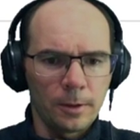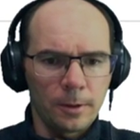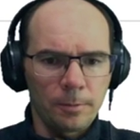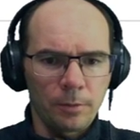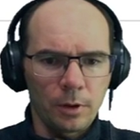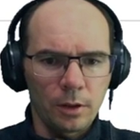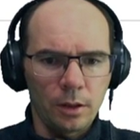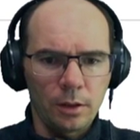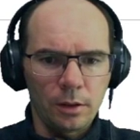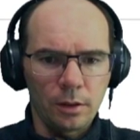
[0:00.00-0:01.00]

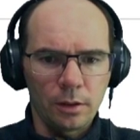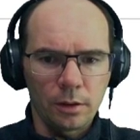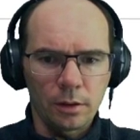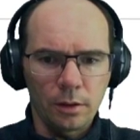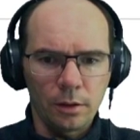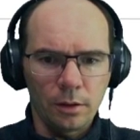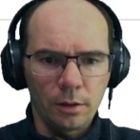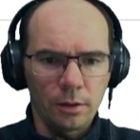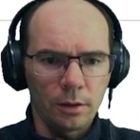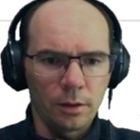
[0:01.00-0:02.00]

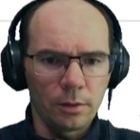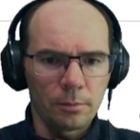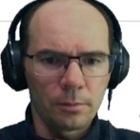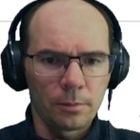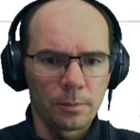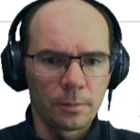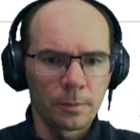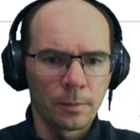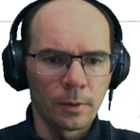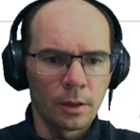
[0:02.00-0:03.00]
96, yeah.
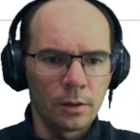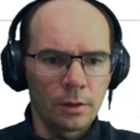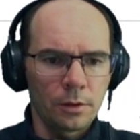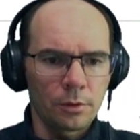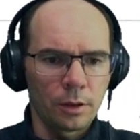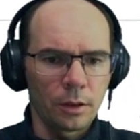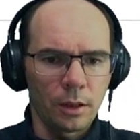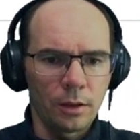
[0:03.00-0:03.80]
Let's run it again, a